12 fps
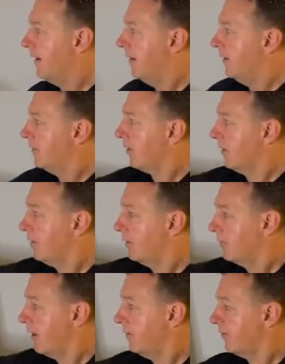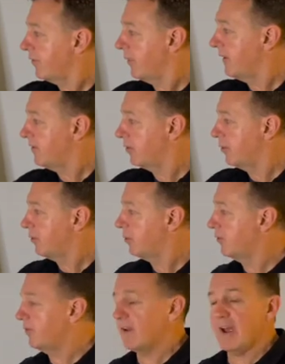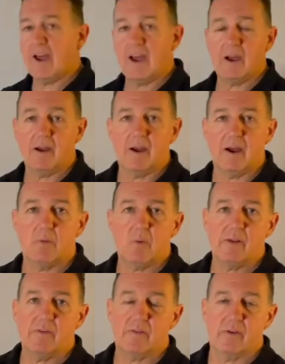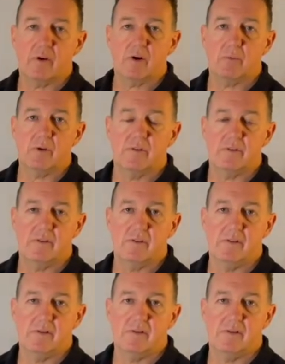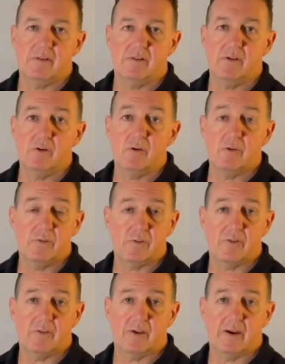So those three tools are ones that I would use